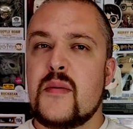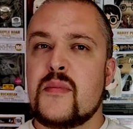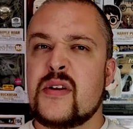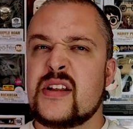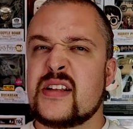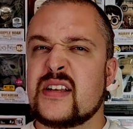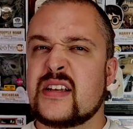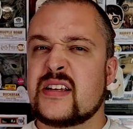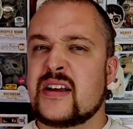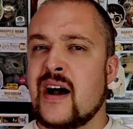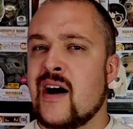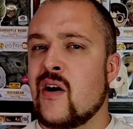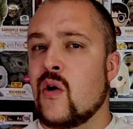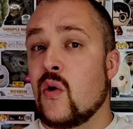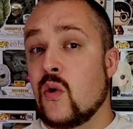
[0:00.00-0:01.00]
but it
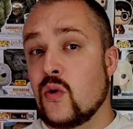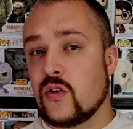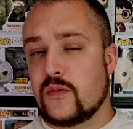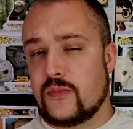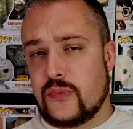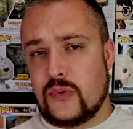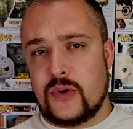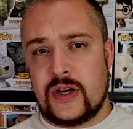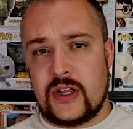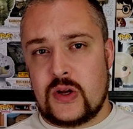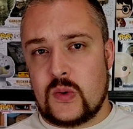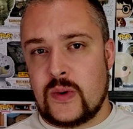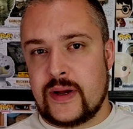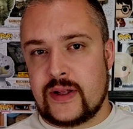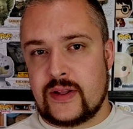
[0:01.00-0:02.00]
got old pretty
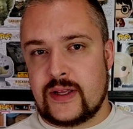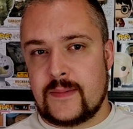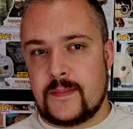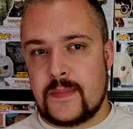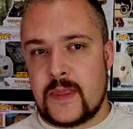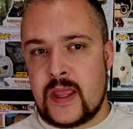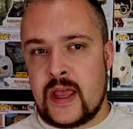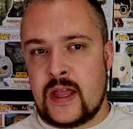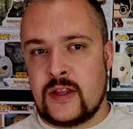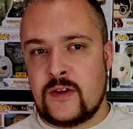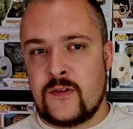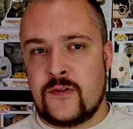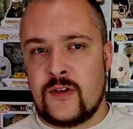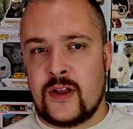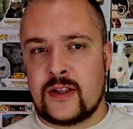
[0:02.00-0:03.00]
quickly, and
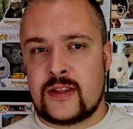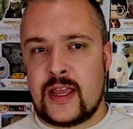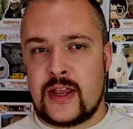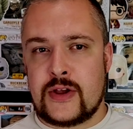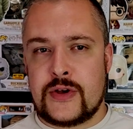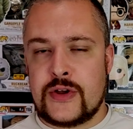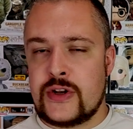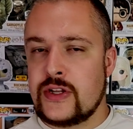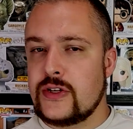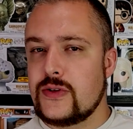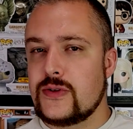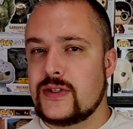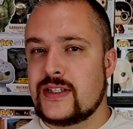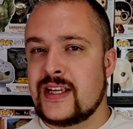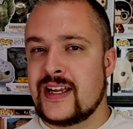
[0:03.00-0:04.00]
you feel like they could have
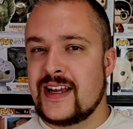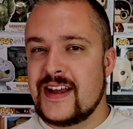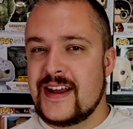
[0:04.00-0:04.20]
used